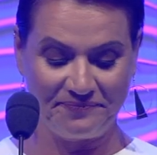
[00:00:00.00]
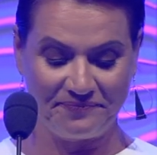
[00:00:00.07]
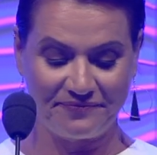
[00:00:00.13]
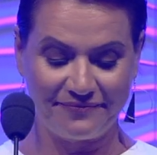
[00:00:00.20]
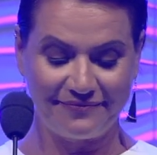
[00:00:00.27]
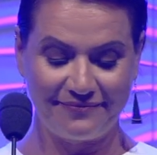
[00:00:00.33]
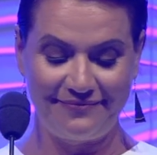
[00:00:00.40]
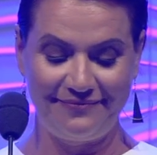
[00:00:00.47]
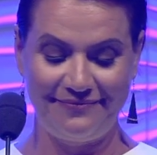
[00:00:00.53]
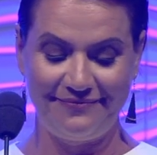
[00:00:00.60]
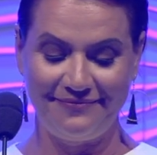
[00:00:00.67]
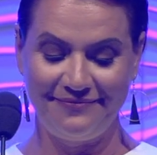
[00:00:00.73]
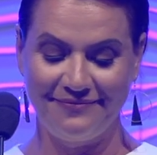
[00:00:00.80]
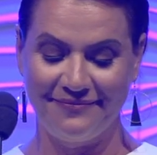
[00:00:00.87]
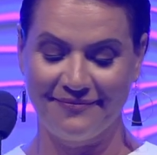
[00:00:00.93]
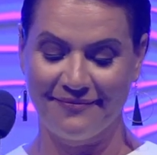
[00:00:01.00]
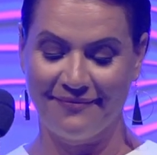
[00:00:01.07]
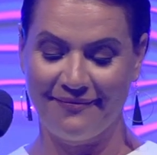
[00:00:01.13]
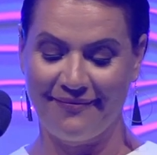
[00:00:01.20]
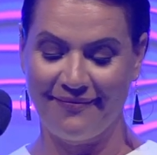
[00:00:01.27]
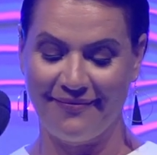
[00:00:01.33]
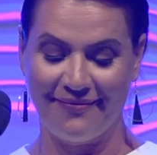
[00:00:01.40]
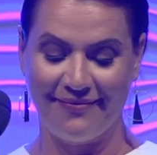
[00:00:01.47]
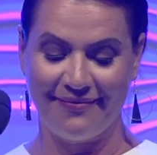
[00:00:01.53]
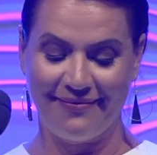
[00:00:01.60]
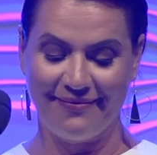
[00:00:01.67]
Nothing is said.